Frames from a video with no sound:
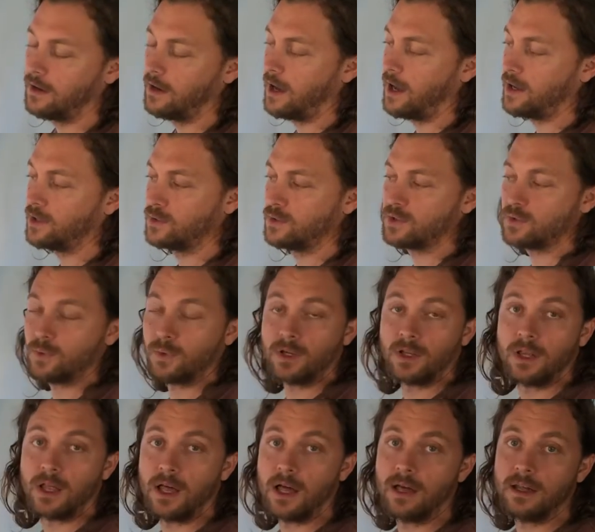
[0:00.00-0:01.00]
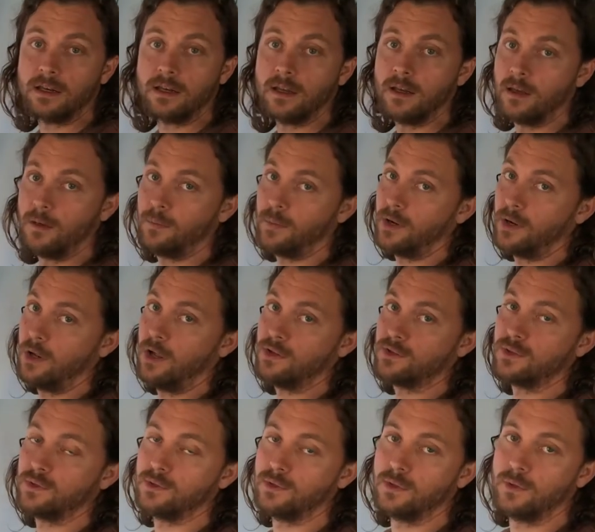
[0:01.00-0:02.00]
I do this one a lot, but I'll
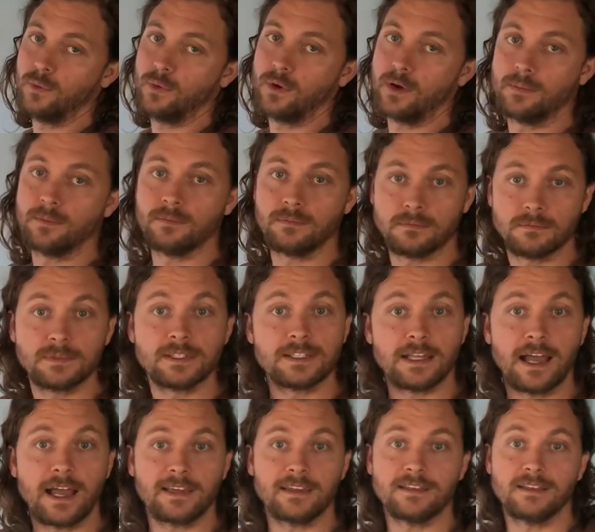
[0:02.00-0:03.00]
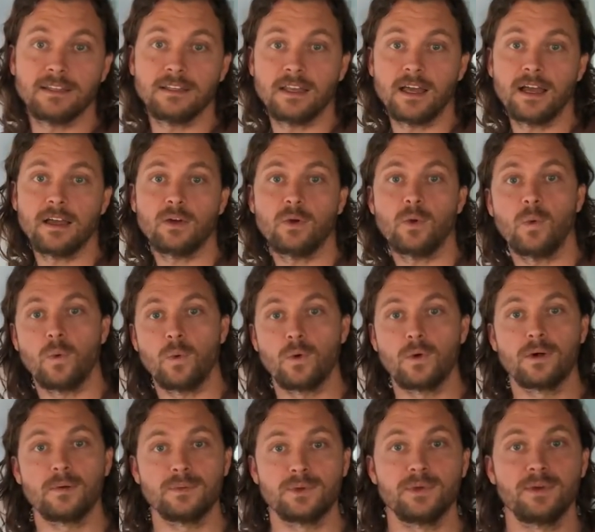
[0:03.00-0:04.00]
also do it where I'm stacking the deck or
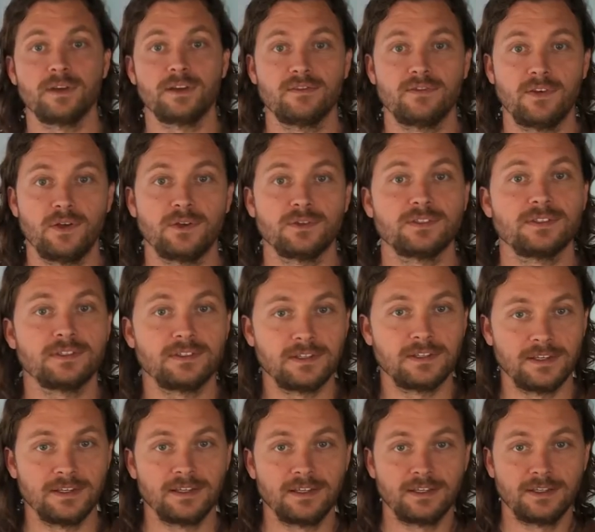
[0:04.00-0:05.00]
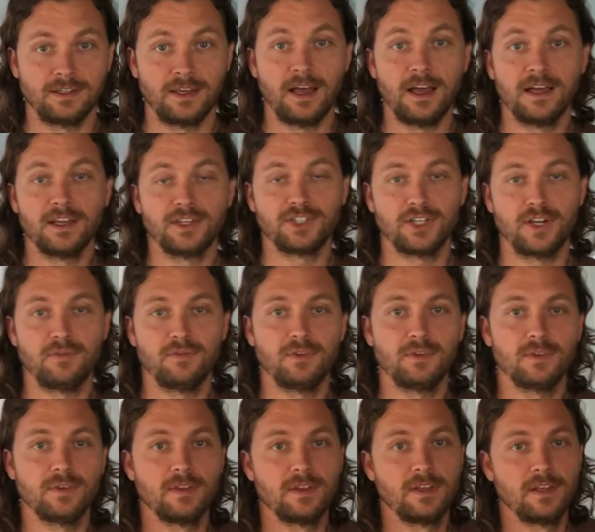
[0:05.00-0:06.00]
I'm doing a false shuffle.
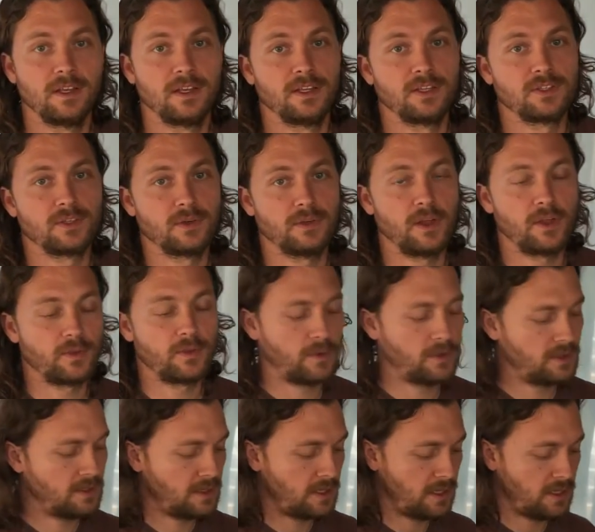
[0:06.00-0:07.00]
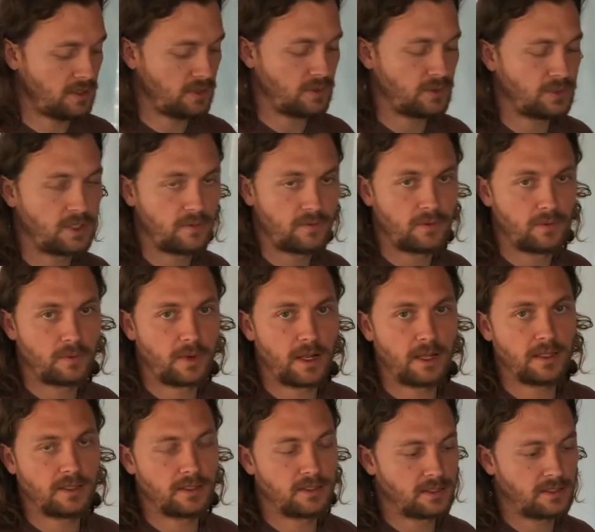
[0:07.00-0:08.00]
So another one, Hindu shuffle, right?
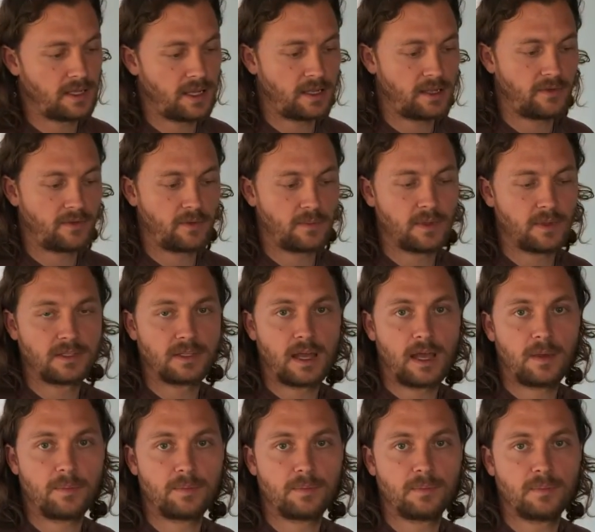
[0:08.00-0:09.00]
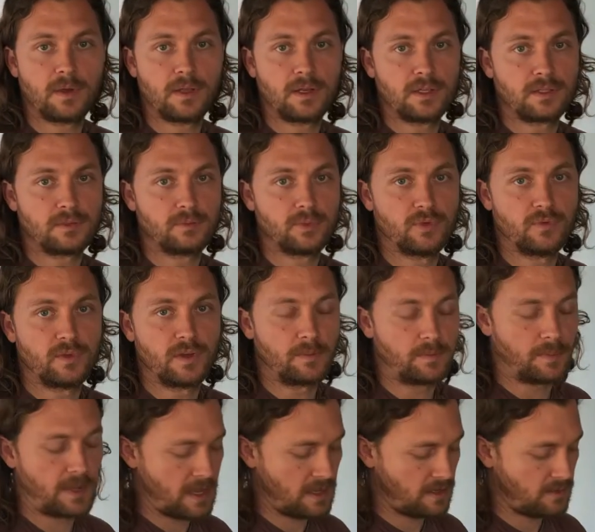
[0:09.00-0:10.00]
It's just taking from the top and it's moving
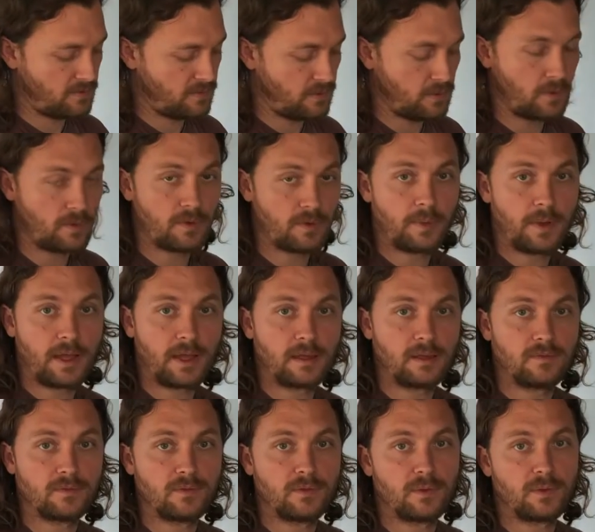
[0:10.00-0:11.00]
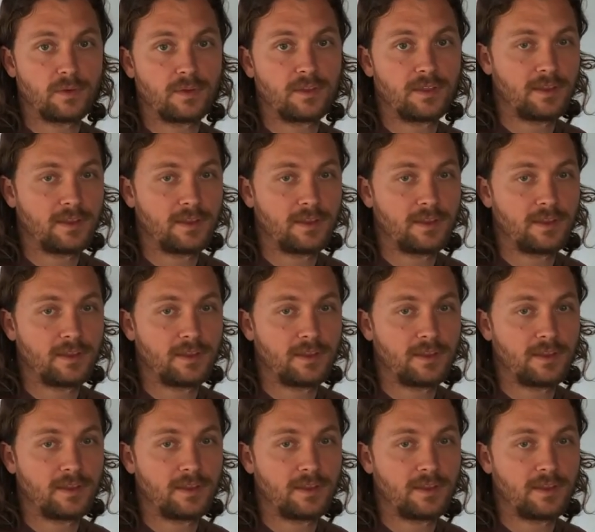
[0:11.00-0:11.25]
back and forth, back and forth.